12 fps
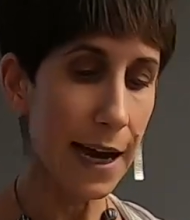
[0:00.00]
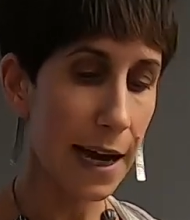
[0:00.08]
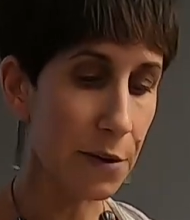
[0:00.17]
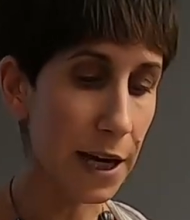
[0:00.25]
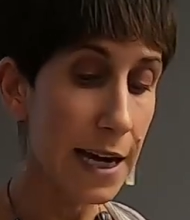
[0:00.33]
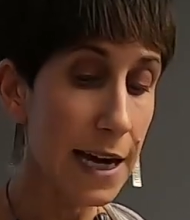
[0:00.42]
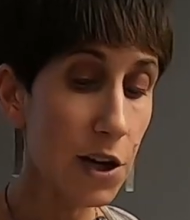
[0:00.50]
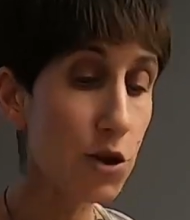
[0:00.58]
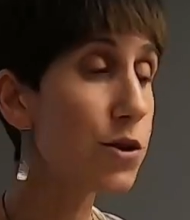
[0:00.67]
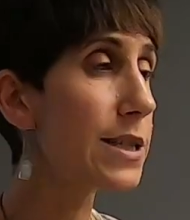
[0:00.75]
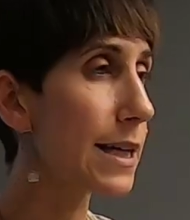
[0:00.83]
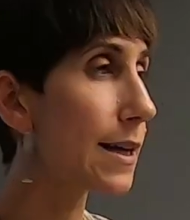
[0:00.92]
Anyway,
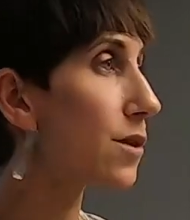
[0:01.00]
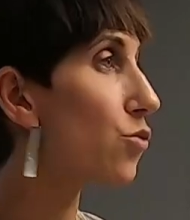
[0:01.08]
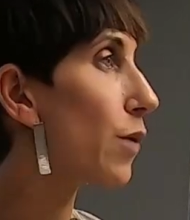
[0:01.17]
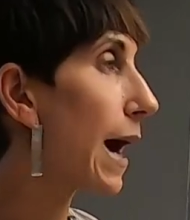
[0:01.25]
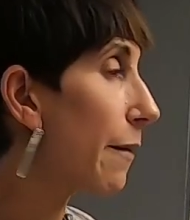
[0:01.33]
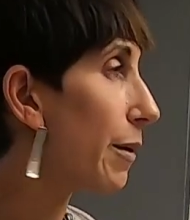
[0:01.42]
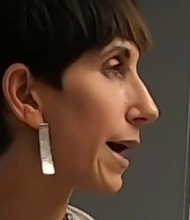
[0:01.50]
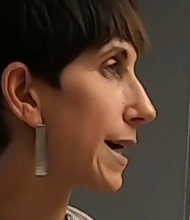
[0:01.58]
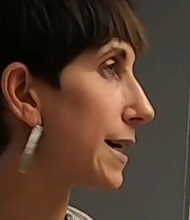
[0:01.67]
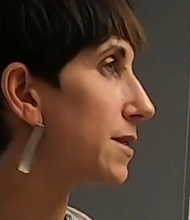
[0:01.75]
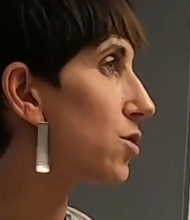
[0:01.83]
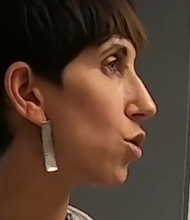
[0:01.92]
you see that the
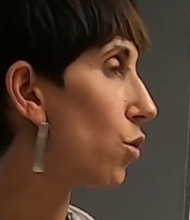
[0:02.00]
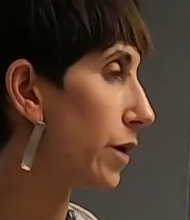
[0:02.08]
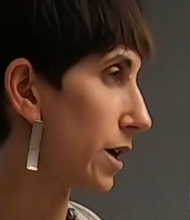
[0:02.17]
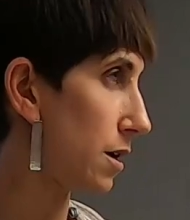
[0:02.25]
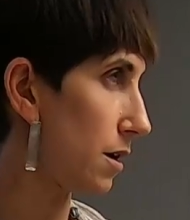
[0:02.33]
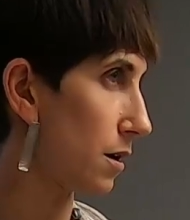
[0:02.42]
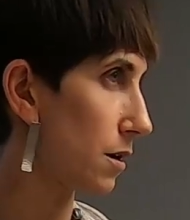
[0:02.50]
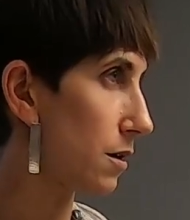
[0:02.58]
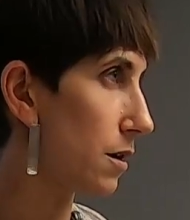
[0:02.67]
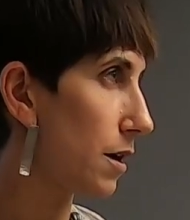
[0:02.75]
rabbi is going here